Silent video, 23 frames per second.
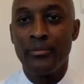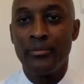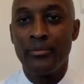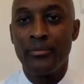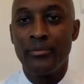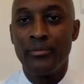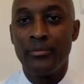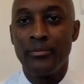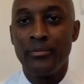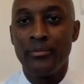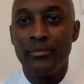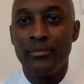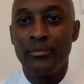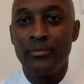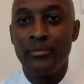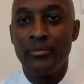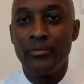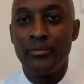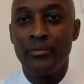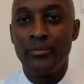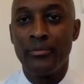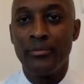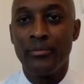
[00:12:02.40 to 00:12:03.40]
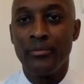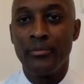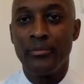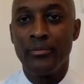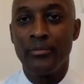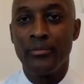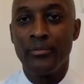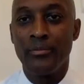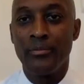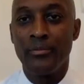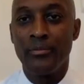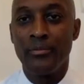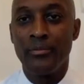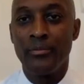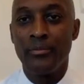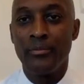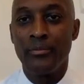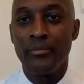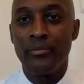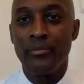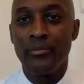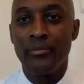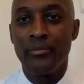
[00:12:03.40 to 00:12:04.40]

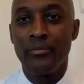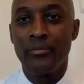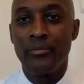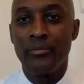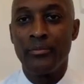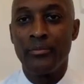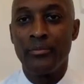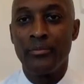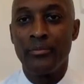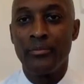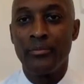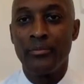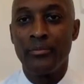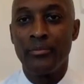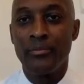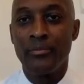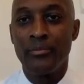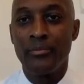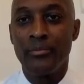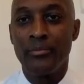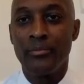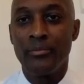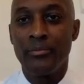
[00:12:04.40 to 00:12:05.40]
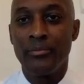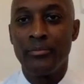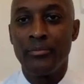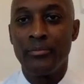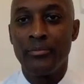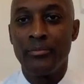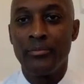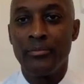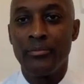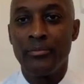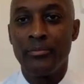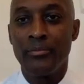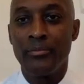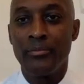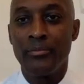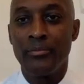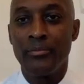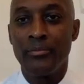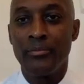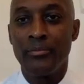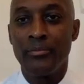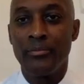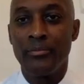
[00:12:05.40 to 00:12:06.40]

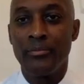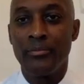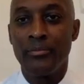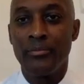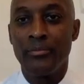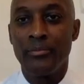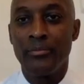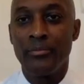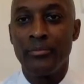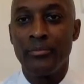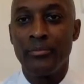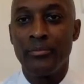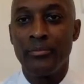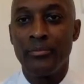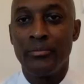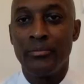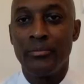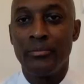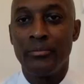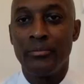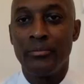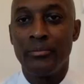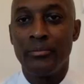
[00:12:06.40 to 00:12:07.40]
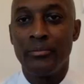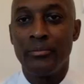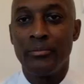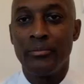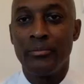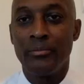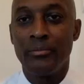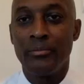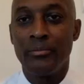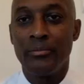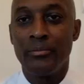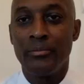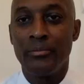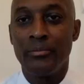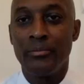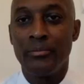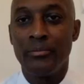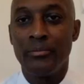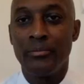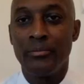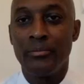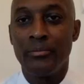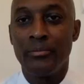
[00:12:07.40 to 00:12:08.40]

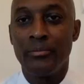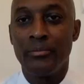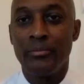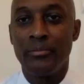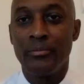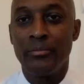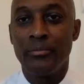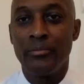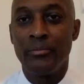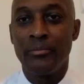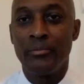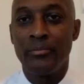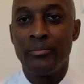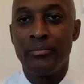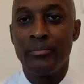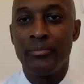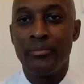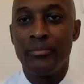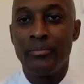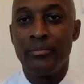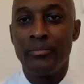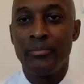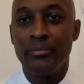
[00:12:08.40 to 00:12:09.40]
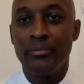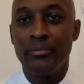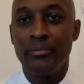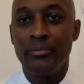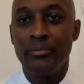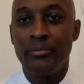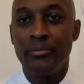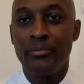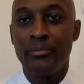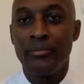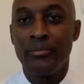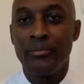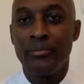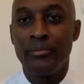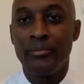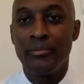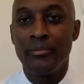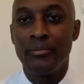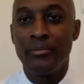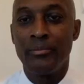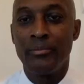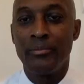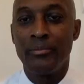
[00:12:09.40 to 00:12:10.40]
No words are spoken by the person on screen.